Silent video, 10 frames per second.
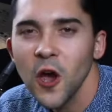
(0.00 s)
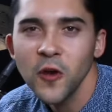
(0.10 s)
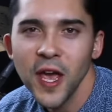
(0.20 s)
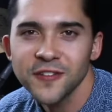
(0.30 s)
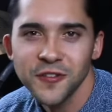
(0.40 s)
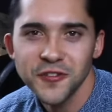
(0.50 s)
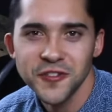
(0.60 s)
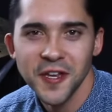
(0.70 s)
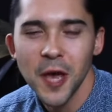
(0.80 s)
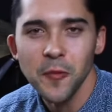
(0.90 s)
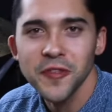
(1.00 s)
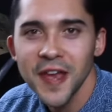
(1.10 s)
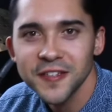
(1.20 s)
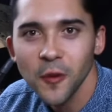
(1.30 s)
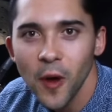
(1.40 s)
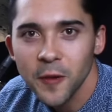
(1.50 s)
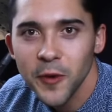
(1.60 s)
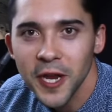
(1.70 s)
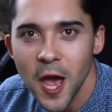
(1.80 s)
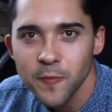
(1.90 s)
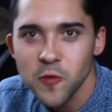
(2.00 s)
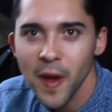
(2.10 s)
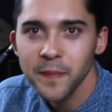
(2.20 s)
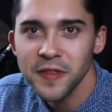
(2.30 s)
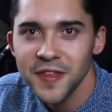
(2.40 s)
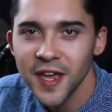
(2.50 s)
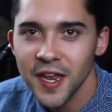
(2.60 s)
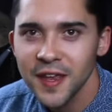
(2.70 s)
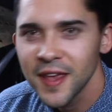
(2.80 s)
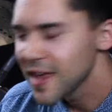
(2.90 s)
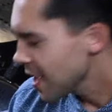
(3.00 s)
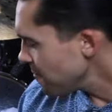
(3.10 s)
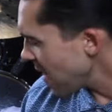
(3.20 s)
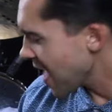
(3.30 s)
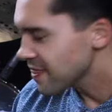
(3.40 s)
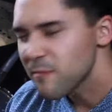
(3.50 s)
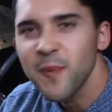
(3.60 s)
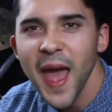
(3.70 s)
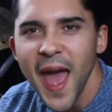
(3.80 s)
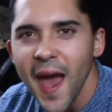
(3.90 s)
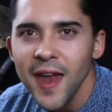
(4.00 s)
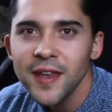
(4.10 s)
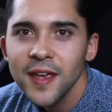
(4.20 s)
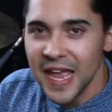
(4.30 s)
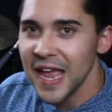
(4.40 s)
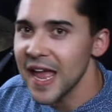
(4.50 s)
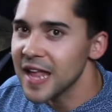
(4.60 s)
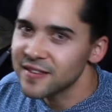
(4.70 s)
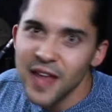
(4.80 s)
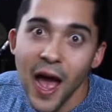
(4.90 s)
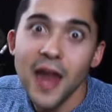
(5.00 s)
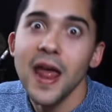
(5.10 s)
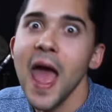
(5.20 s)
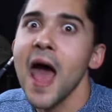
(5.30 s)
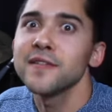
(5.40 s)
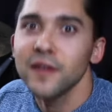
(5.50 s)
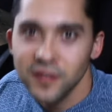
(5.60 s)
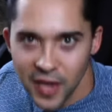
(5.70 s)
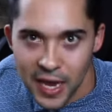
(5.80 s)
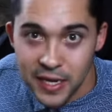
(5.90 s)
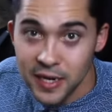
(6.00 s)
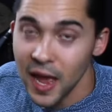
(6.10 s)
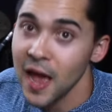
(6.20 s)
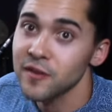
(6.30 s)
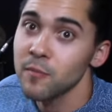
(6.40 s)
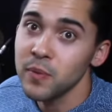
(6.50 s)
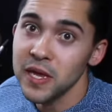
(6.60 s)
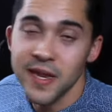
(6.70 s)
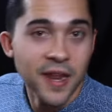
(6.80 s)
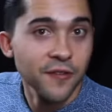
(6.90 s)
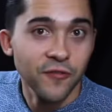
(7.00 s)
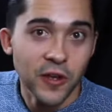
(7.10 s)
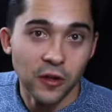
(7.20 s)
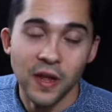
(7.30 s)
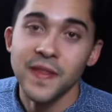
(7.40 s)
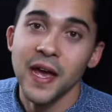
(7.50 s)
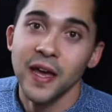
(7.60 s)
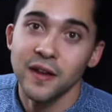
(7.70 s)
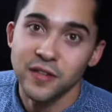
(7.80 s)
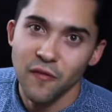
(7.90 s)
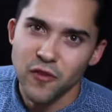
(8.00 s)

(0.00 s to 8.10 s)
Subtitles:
Okay, so there's just a couple things I want to bring up. You might be thinking, man, the pad, it's not as exciting as a beat and a fill and that kind of stuff.